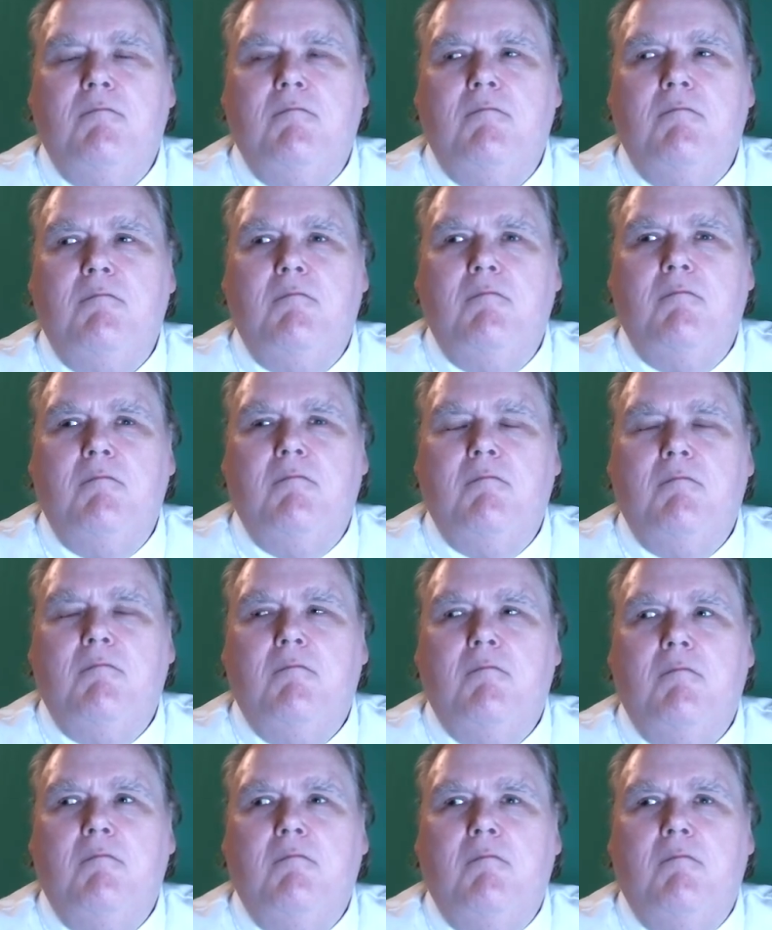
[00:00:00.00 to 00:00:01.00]

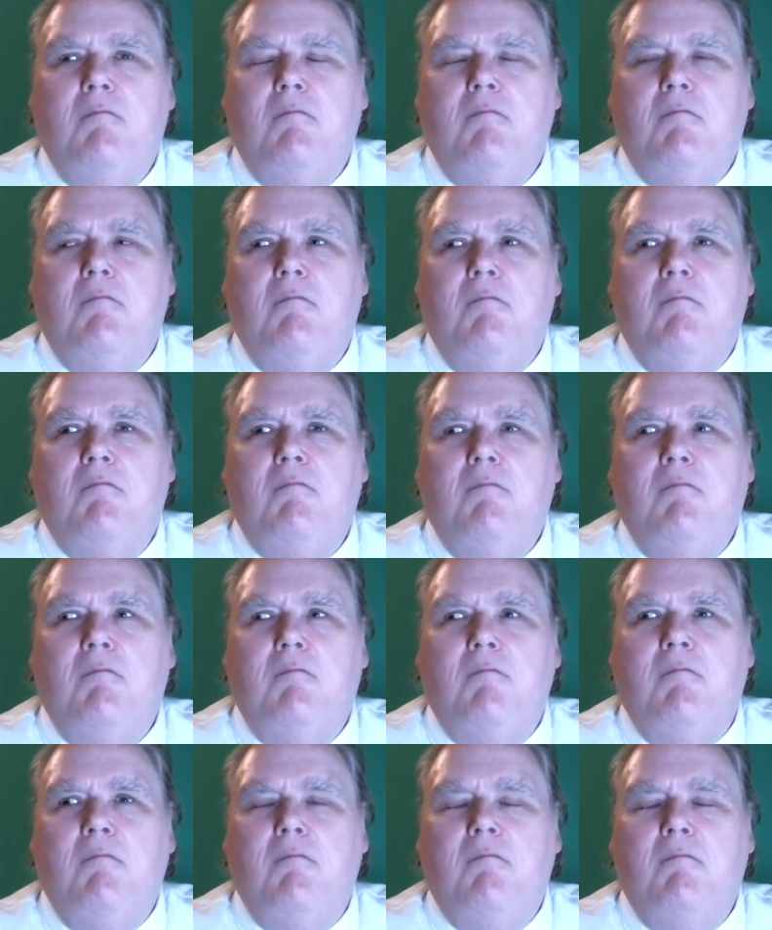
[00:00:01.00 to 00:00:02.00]

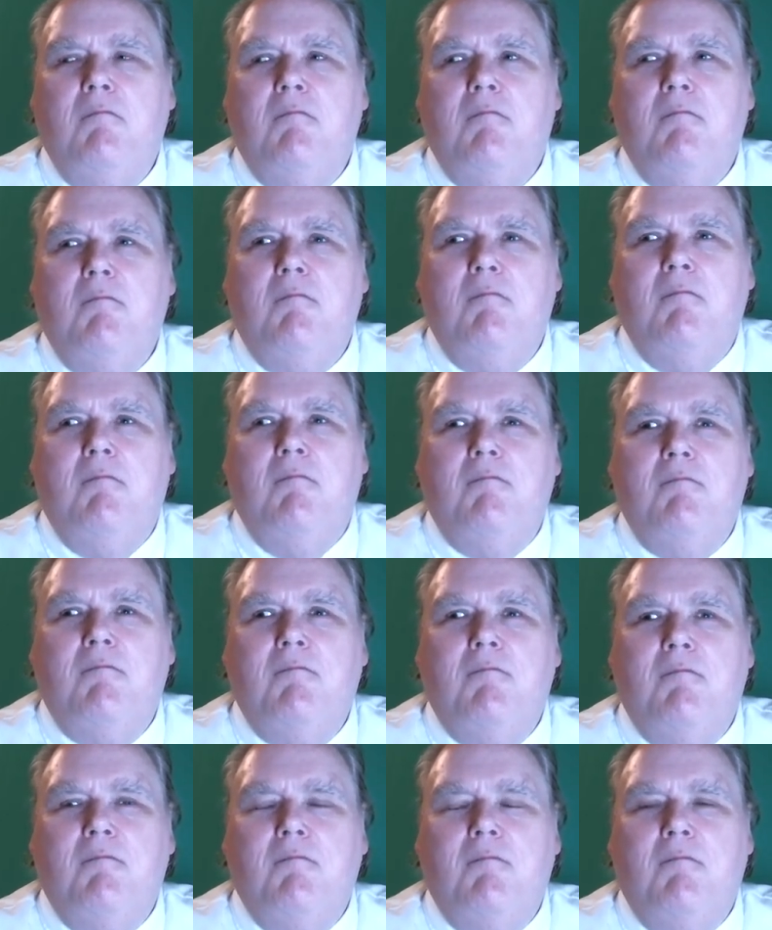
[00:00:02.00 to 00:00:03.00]

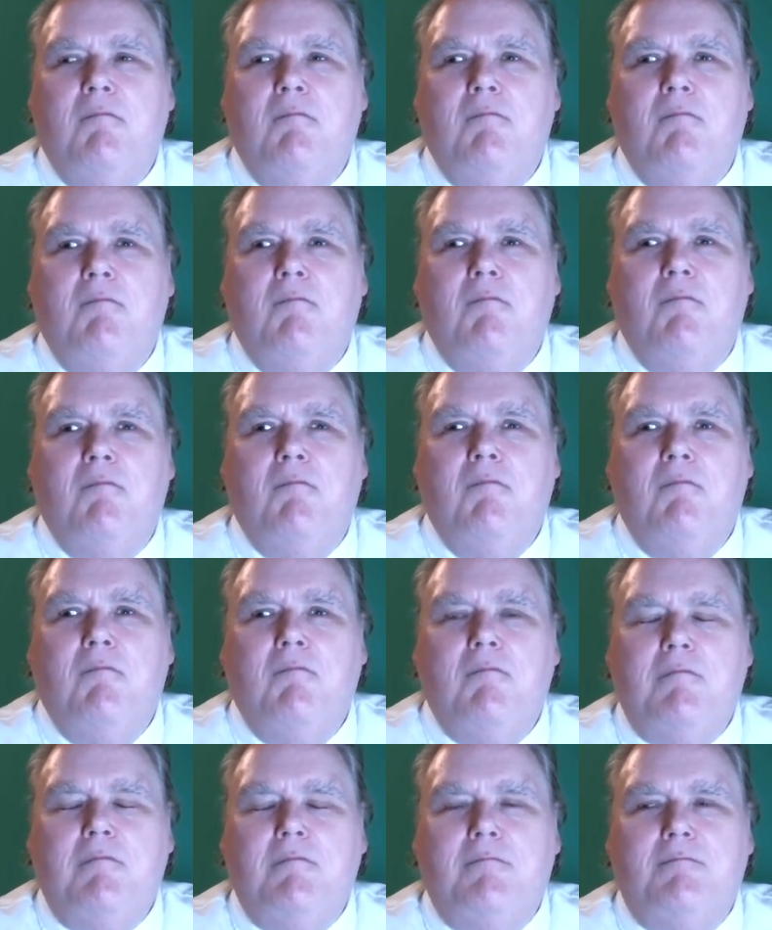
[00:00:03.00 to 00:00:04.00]

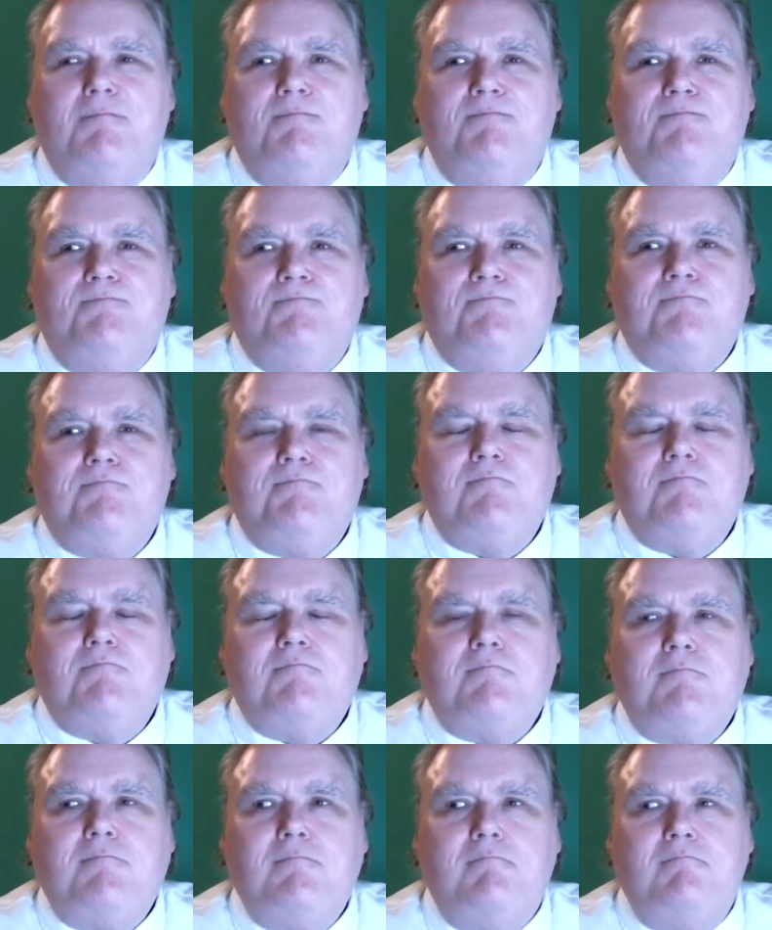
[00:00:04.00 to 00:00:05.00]

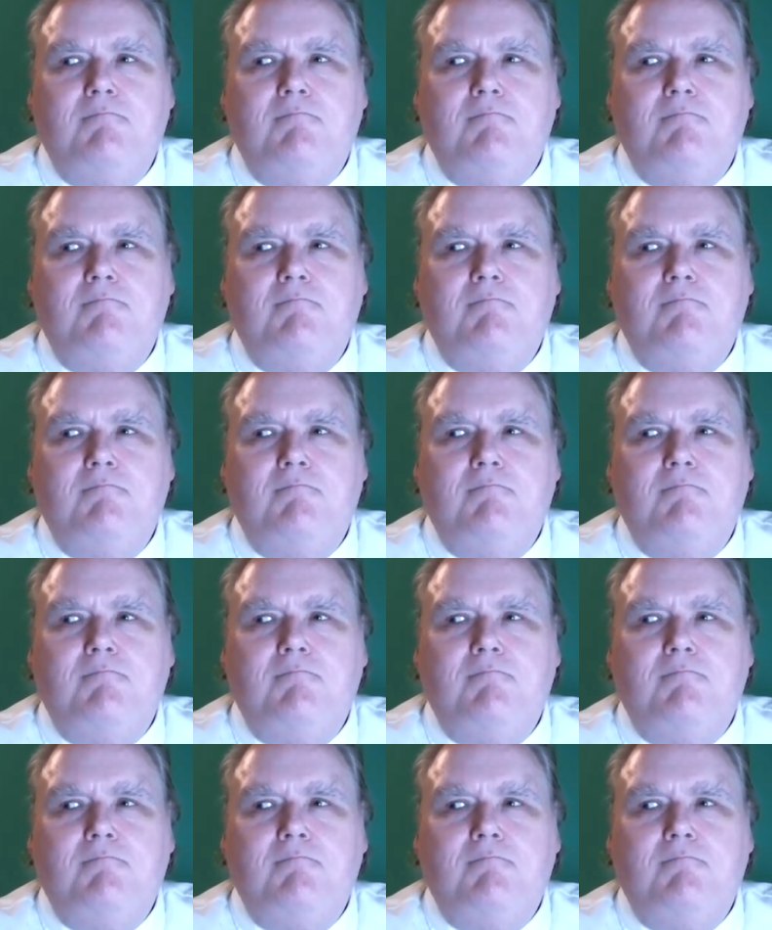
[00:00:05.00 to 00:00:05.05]
(not speaking)